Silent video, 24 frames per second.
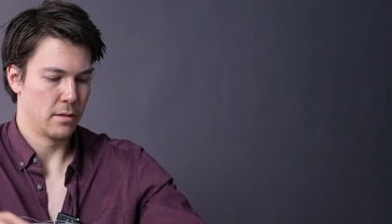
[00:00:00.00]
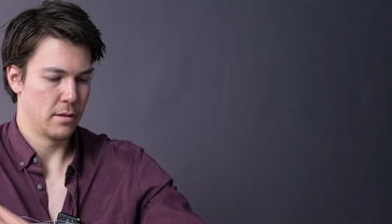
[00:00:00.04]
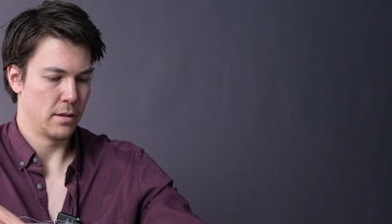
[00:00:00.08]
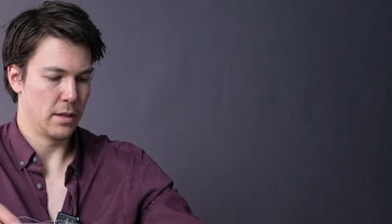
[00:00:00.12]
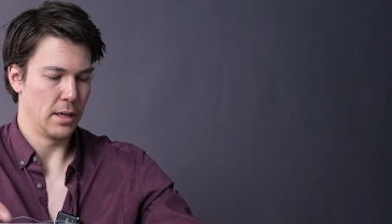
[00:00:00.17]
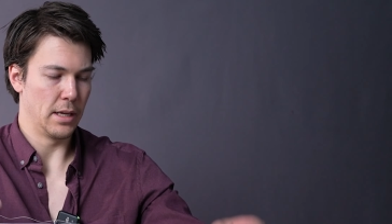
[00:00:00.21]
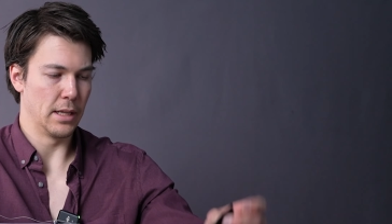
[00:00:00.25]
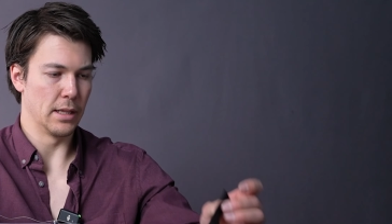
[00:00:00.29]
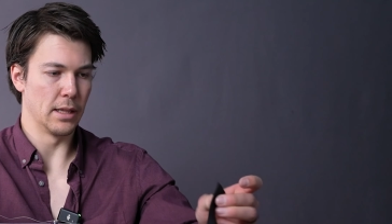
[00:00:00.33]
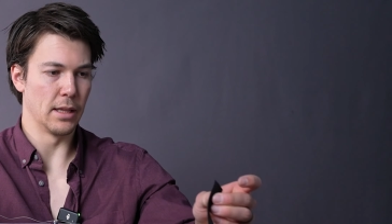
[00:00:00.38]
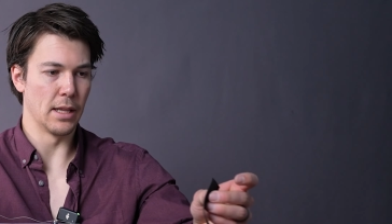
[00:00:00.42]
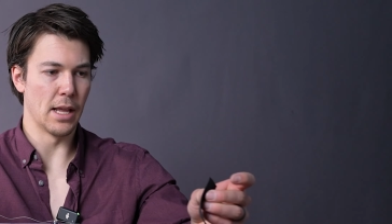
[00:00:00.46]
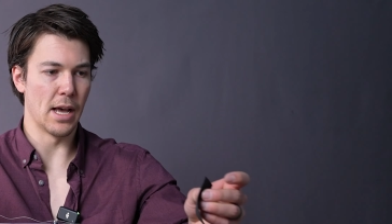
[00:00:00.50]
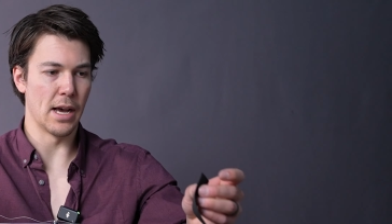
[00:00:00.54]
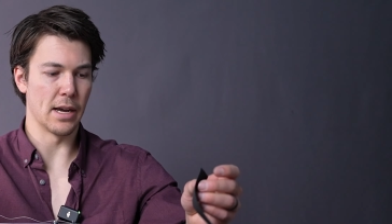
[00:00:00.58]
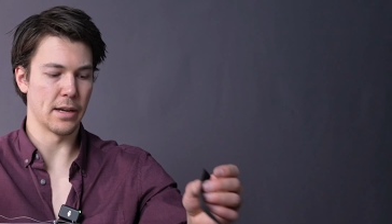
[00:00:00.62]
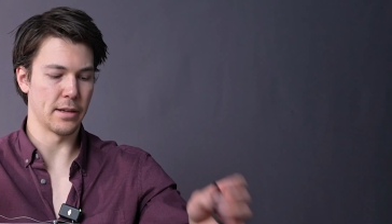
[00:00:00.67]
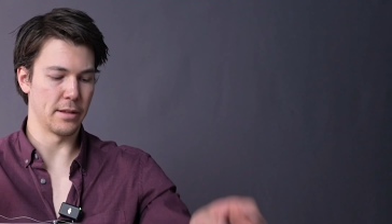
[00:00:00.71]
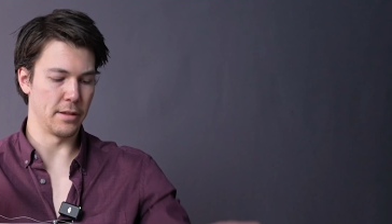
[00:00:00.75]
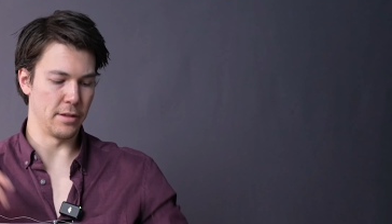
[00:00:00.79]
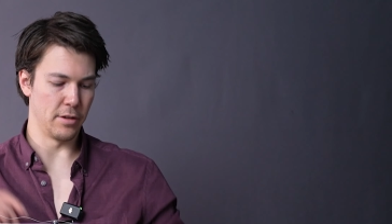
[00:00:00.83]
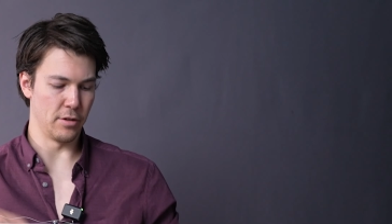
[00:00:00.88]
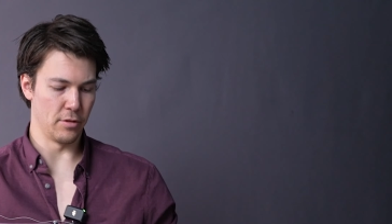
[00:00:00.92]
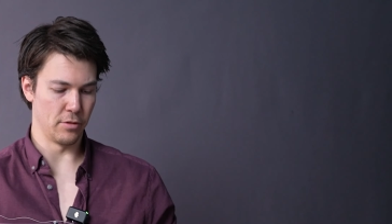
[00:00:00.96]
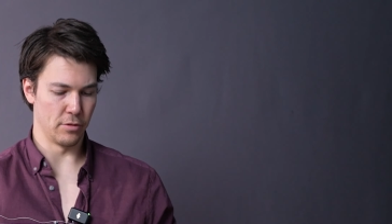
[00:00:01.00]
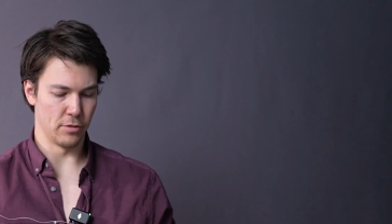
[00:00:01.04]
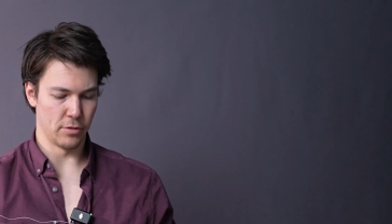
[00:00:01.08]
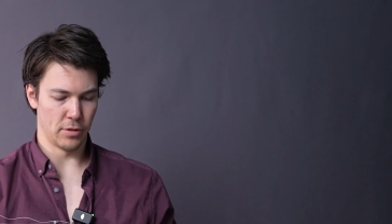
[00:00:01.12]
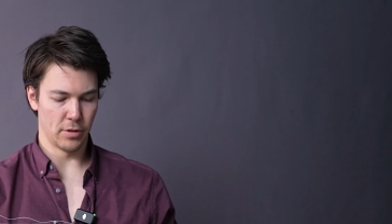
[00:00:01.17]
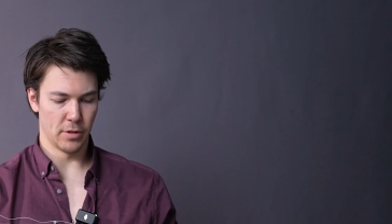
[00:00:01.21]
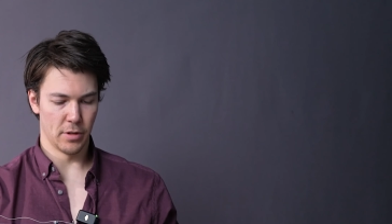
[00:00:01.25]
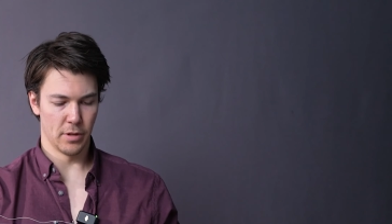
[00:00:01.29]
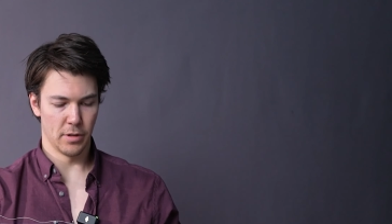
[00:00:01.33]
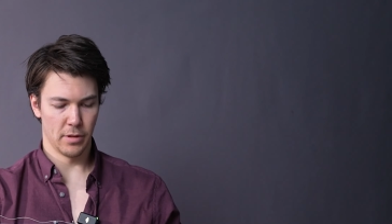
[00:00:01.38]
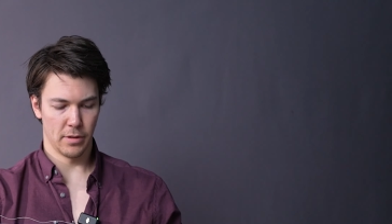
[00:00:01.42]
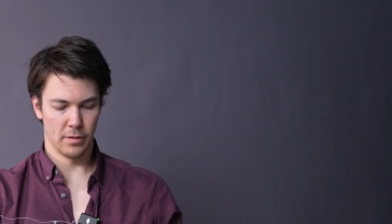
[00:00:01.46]
And lock
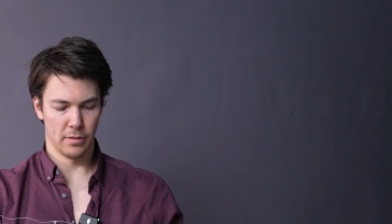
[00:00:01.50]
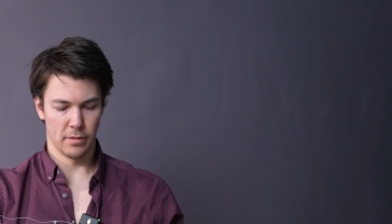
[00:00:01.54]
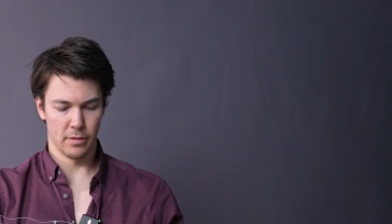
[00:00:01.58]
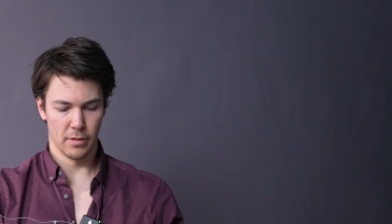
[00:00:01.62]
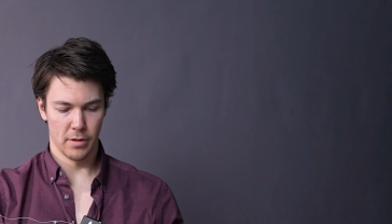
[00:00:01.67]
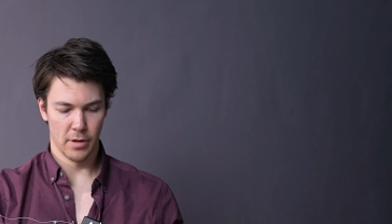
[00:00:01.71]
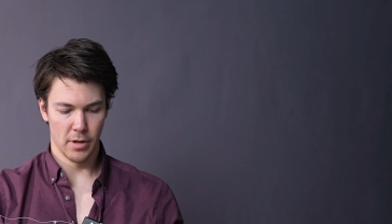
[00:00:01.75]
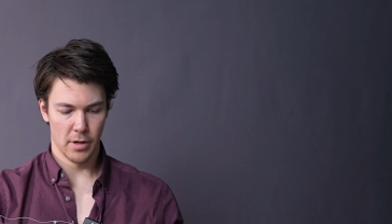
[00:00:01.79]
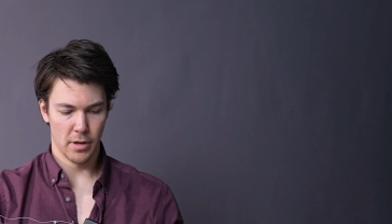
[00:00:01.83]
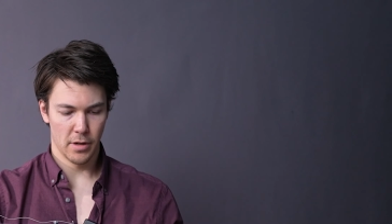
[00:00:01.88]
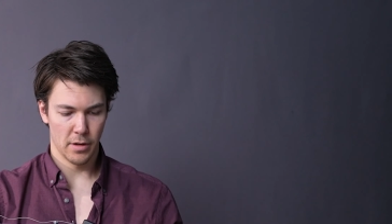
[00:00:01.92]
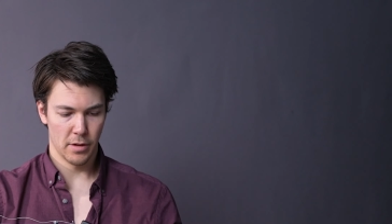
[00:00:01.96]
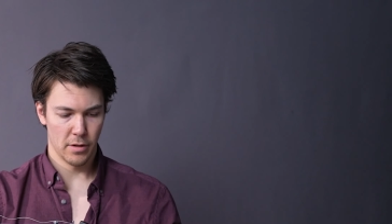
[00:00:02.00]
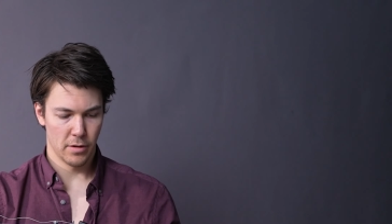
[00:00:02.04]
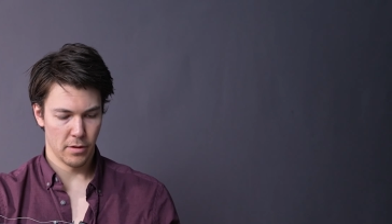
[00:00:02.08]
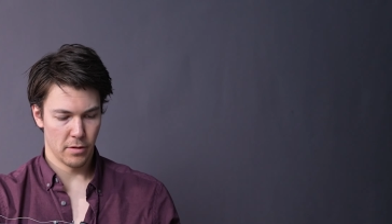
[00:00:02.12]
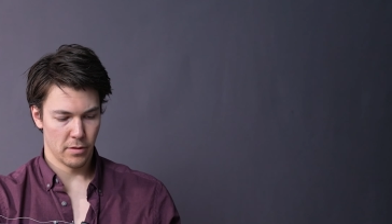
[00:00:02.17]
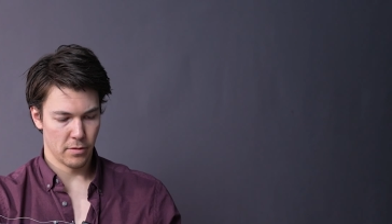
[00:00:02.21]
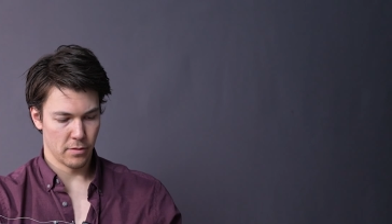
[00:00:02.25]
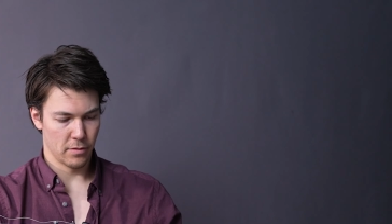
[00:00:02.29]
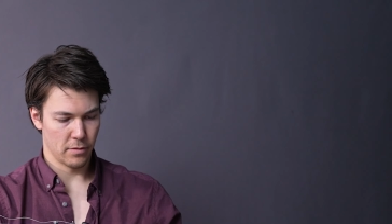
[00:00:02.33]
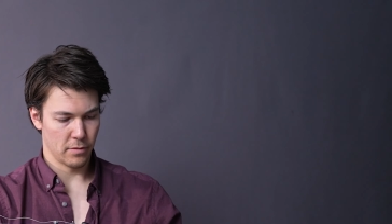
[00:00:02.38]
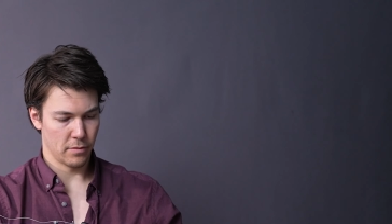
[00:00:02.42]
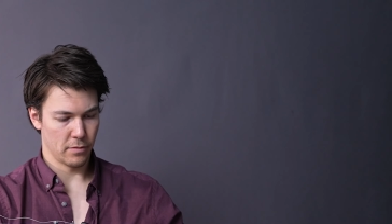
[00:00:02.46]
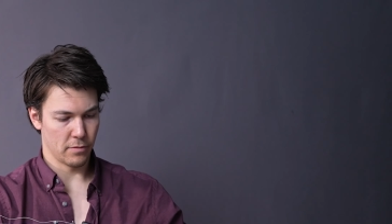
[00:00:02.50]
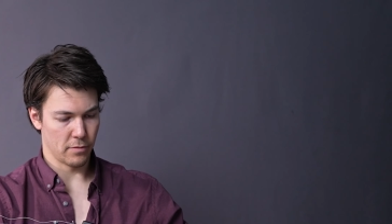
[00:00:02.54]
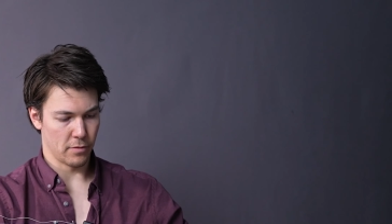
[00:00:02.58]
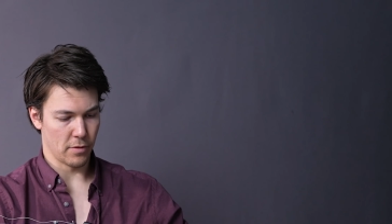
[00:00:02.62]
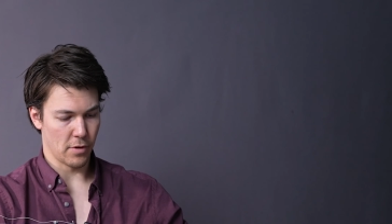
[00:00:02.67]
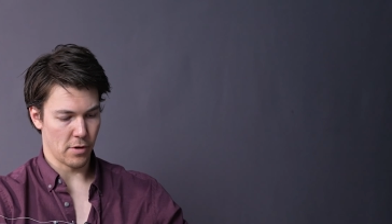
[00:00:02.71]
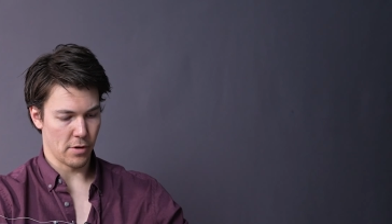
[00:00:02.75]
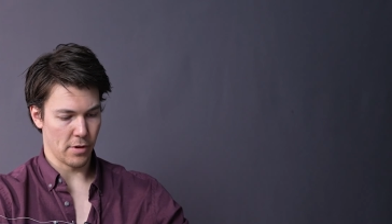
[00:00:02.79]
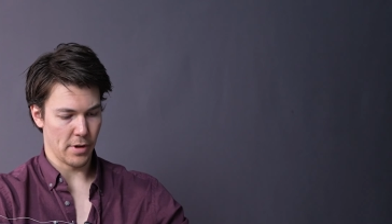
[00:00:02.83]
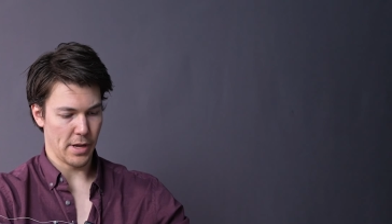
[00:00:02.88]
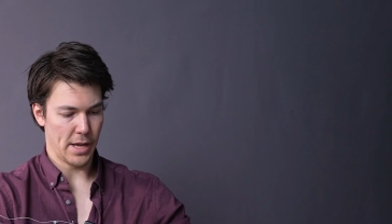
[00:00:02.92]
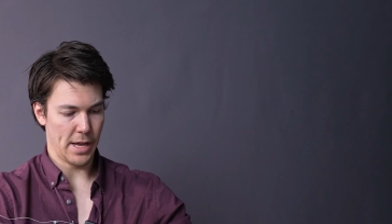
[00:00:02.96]
those
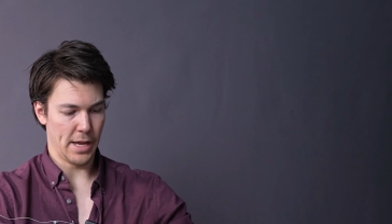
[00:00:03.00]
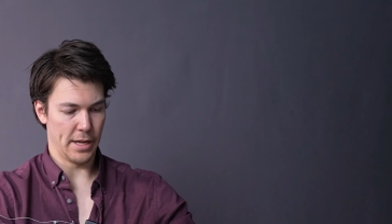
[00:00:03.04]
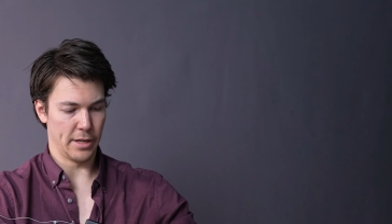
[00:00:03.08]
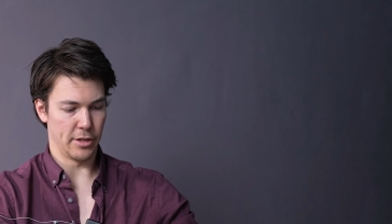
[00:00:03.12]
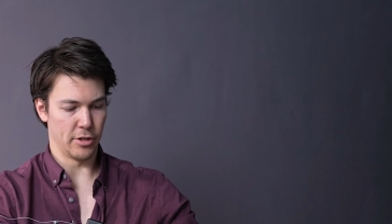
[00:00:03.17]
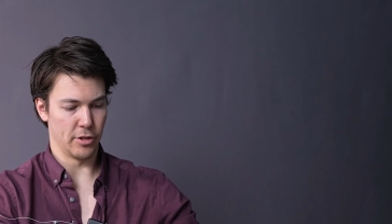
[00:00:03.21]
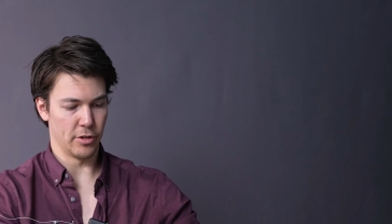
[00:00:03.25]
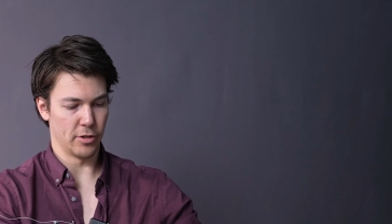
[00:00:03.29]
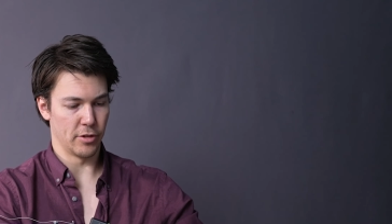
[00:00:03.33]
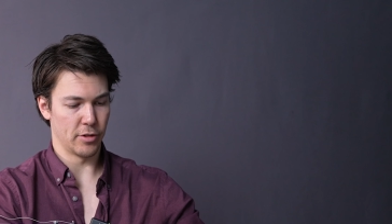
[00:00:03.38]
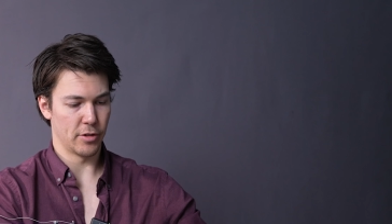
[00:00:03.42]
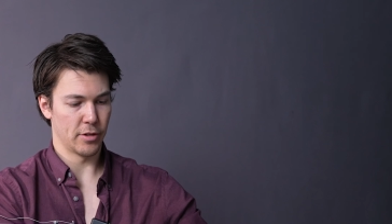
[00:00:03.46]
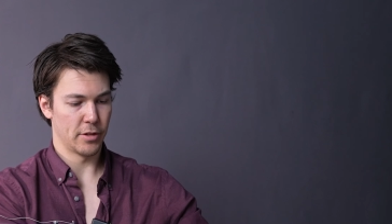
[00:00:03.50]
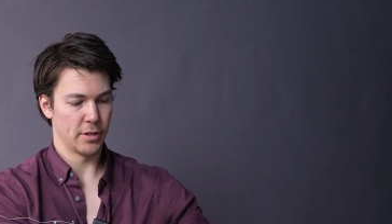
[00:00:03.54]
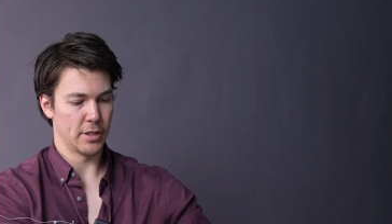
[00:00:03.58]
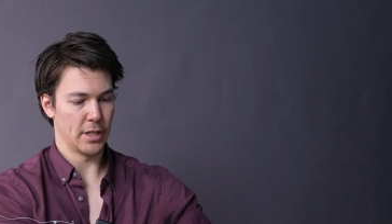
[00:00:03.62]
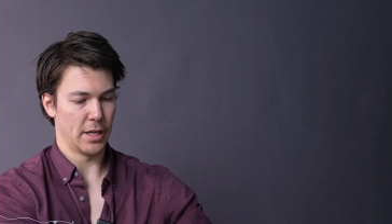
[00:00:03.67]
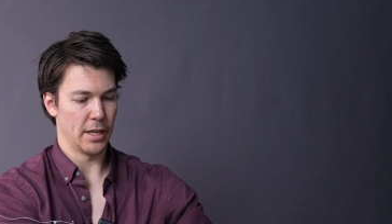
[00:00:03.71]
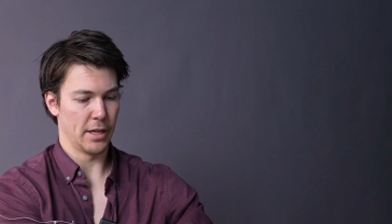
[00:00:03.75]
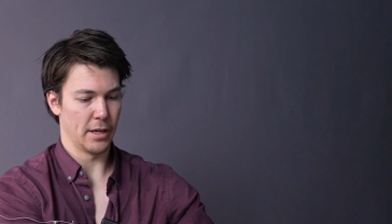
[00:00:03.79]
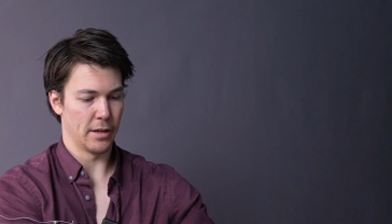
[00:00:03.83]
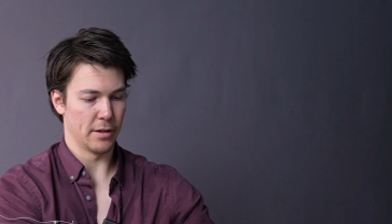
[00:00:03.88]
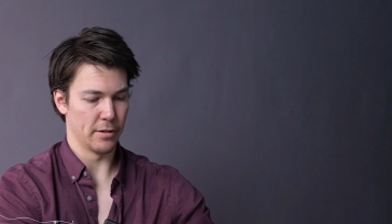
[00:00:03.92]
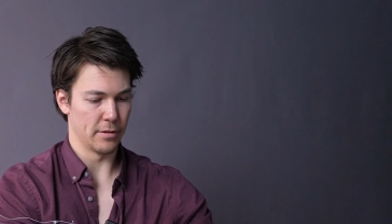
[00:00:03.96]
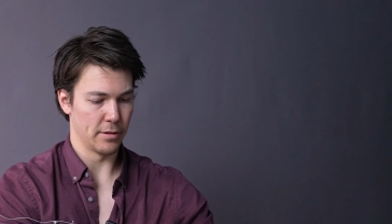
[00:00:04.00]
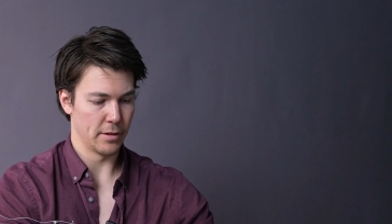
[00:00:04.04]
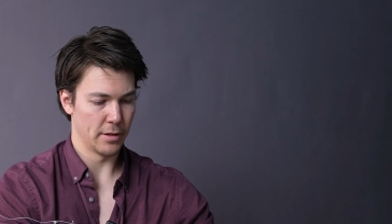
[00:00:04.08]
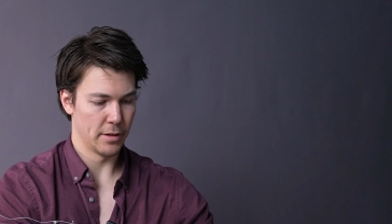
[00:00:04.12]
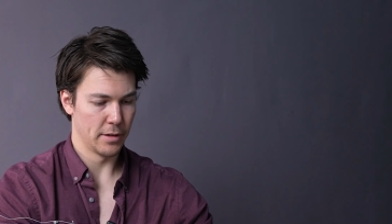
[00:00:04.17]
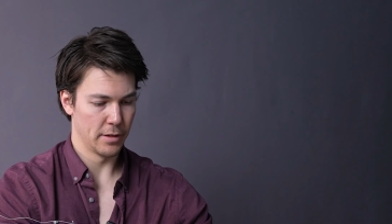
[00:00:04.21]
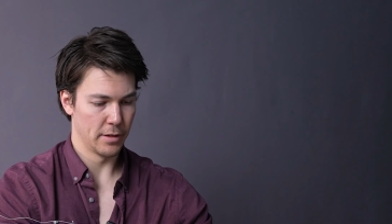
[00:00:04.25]
raw edges down.